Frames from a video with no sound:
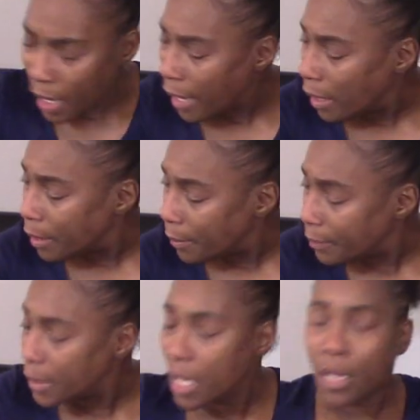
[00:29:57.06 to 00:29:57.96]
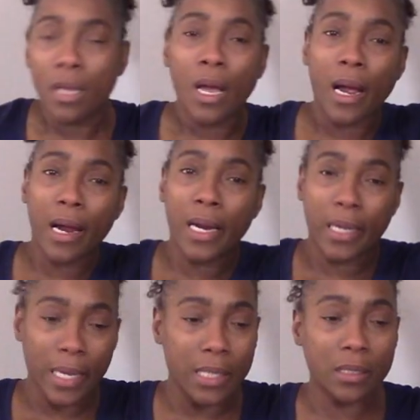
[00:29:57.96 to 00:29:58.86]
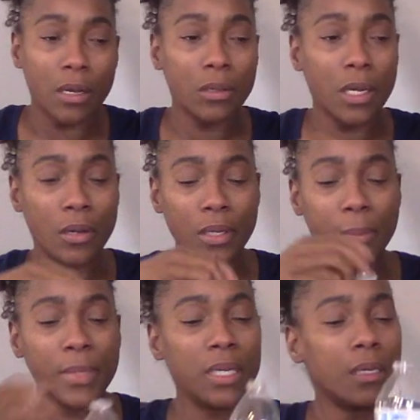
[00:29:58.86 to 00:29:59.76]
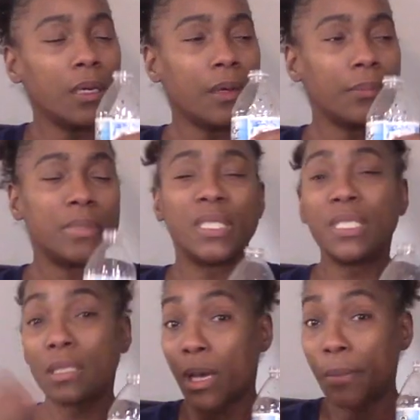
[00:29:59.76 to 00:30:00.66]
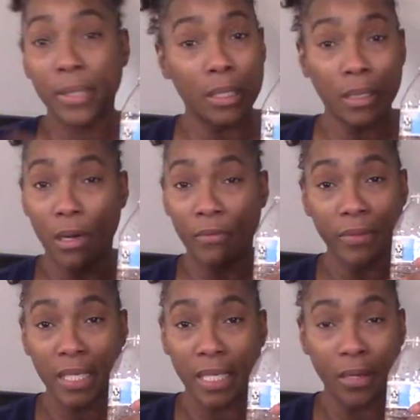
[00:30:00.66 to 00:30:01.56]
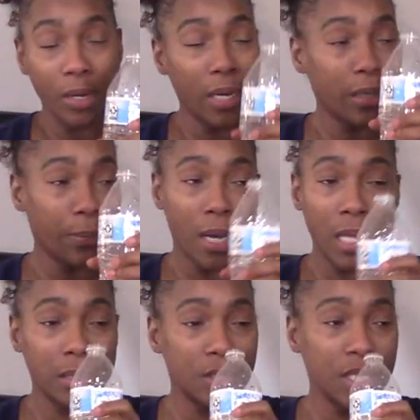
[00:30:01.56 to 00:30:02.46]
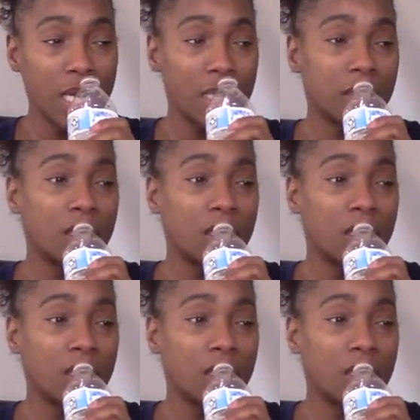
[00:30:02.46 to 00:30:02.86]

Um, all right, guys, hold on. Let me. Uh, this is gonna be a long video. I apologize.